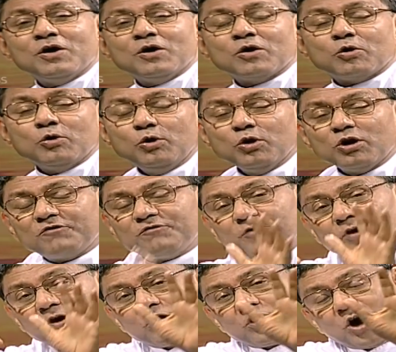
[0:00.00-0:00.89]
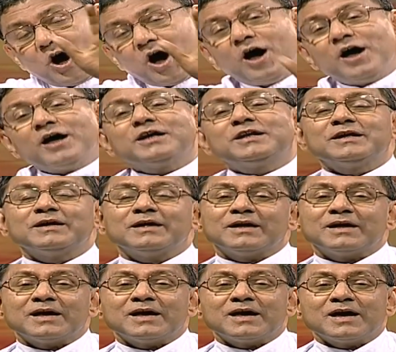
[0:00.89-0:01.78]
who look for God,
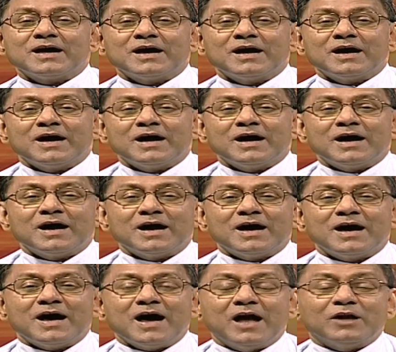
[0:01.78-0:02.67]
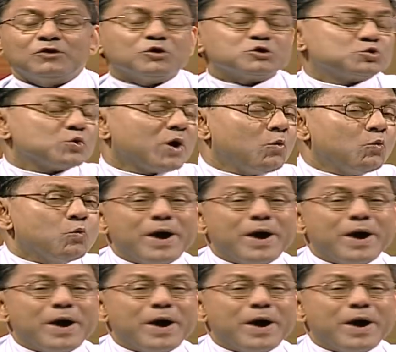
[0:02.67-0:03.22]
and those who are